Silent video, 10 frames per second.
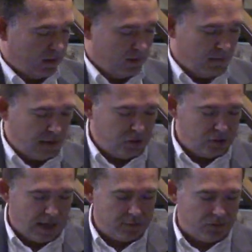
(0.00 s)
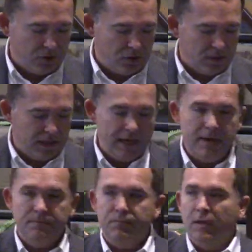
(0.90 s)
Matthew chapter
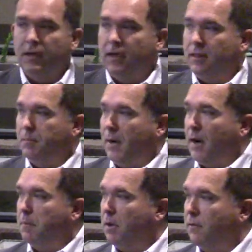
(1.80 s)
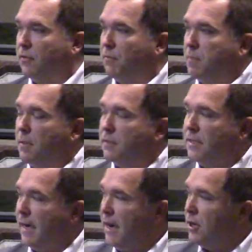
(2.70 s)
13, in the parable of the
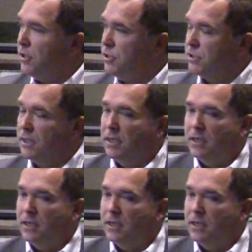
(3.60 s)
tares,